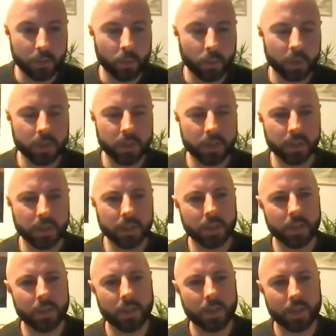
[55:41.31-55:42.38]
what do you
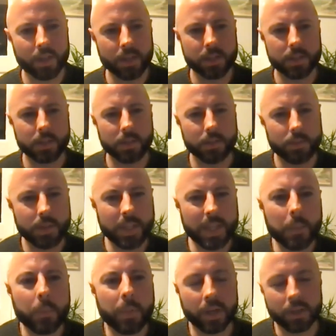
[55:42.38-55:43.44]
think has the
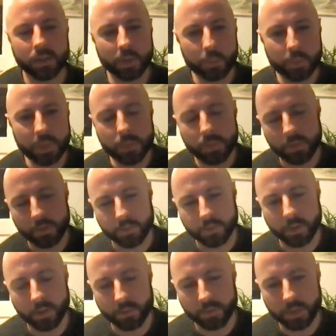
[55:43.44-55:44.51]
impact on the people of the
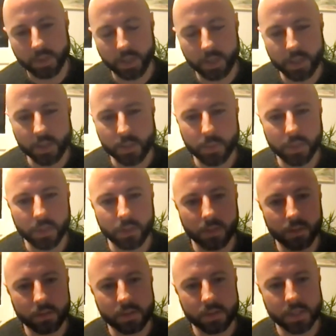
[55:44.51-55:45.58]
of Kilkenny has
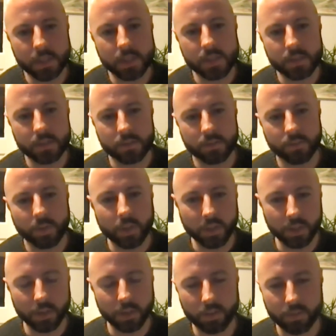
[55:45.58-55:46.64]
been since
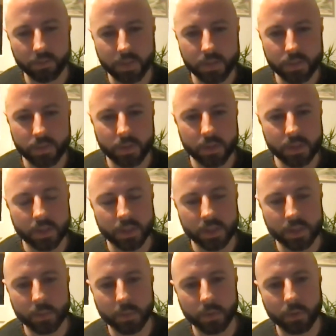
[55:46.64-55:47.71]
finding all of these various
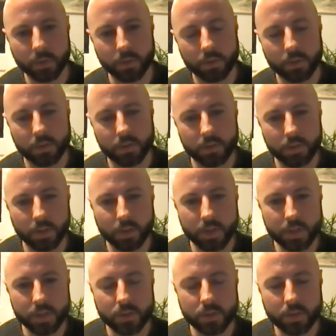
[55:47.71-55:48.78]
things about their
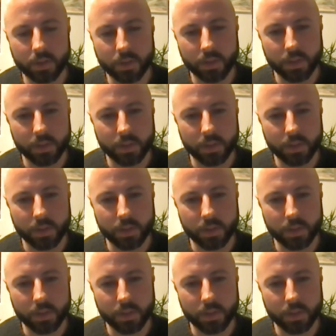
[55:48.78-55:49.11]
history?